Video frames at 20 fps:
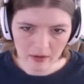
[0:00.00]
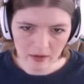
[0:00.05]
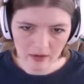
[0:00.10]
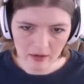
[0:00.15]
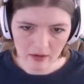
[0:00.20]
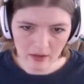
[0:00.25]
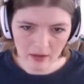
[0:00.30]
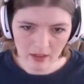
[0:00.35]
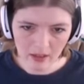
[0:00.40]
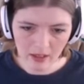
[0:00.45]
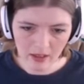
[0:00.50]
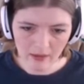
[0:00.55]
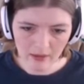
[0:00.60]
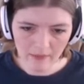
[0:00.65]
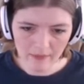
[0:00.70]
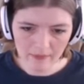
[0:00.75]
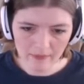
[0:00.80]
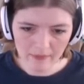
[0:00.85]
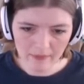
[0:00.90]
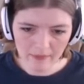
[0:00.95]
Clean that.
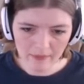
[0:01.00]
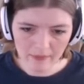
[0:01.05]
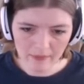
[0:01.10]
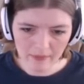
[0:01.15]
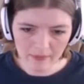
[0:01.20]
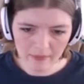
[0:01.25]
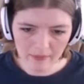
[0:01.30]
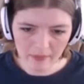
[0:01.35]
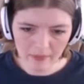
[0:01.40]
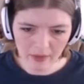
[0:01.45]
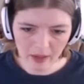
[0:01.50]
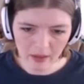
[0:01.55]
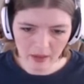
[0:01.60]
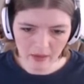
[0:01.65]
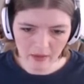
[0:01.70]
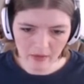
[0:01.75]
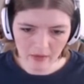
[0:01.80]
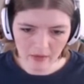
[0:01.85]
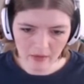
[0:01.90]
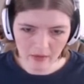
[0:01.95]
Yeah,
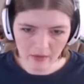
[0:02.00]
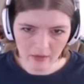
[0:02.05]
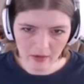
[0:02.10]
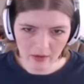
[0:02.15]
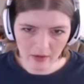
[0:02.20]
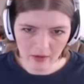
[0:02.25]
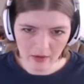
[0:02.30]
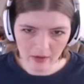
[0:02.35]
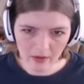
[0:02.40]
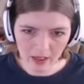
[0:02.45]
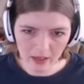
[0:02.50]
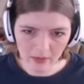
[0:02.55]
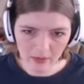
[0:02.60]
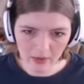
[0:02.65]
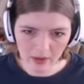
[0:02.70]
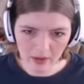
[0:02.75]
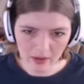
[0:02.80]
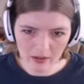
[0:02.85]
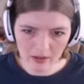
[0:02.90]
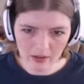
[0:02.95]
good. That
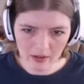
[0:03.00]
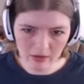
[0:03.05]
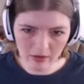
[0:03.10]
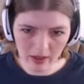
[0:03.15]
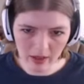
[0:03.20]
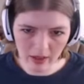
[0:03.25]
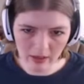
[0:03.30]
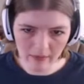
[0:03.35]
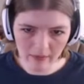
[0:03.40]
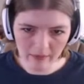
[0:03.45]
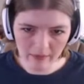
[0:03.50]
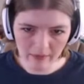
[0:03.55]
worked. Great.